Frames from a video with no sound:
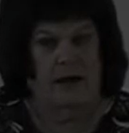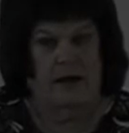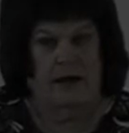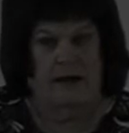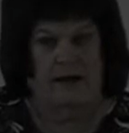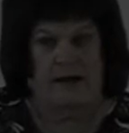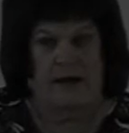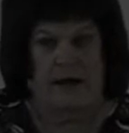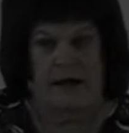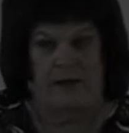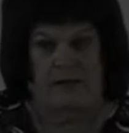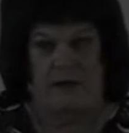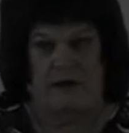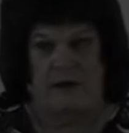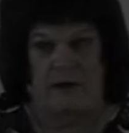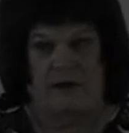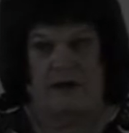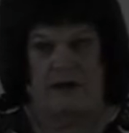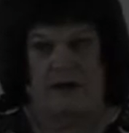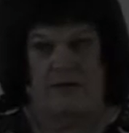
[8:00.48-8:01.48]
And came
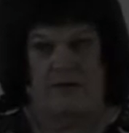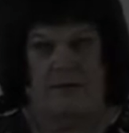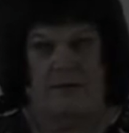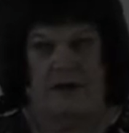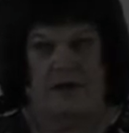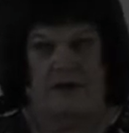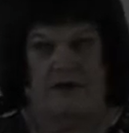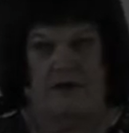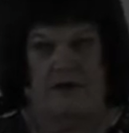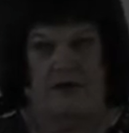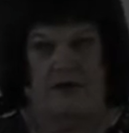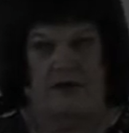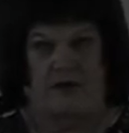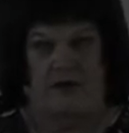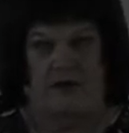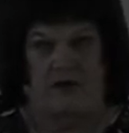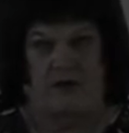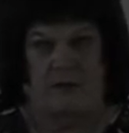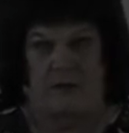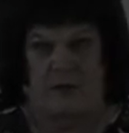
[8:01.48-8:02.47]
time to give
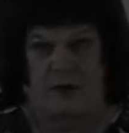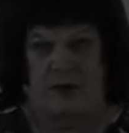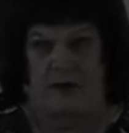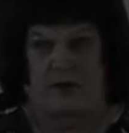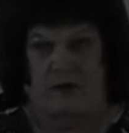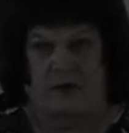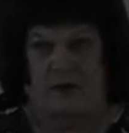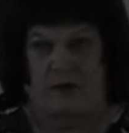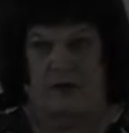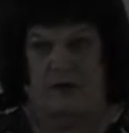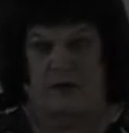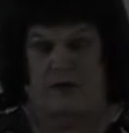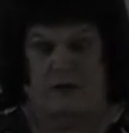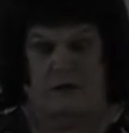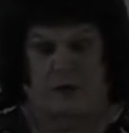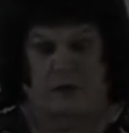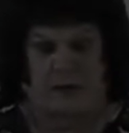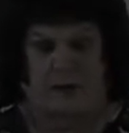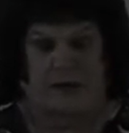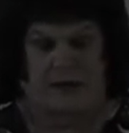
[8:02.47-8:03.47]
messages. Because there was a
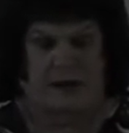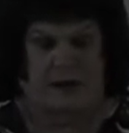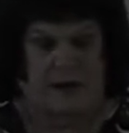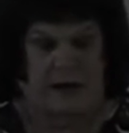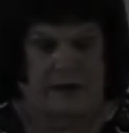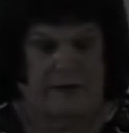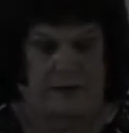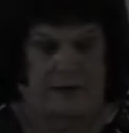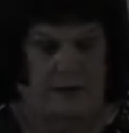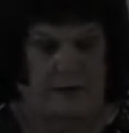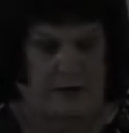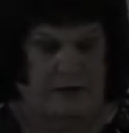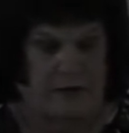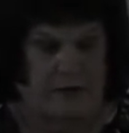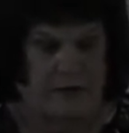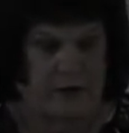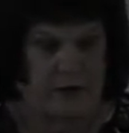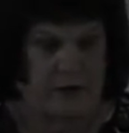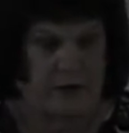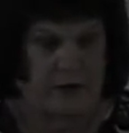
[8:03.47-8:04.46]
storm that night, of course,
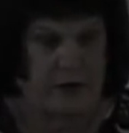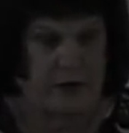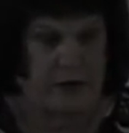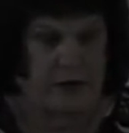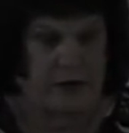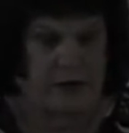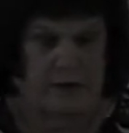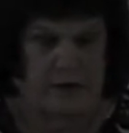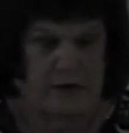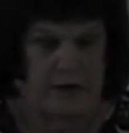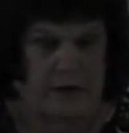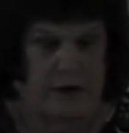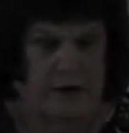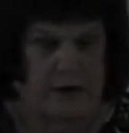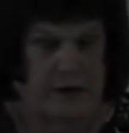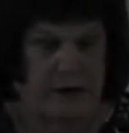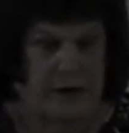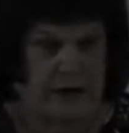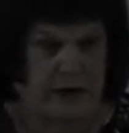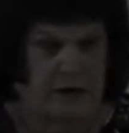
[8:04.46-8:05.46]
there was
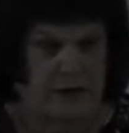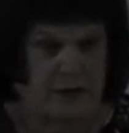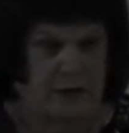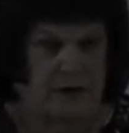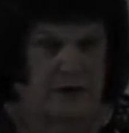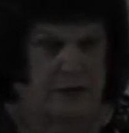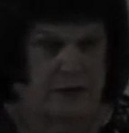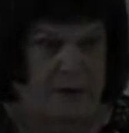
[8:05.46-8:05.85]
only like 12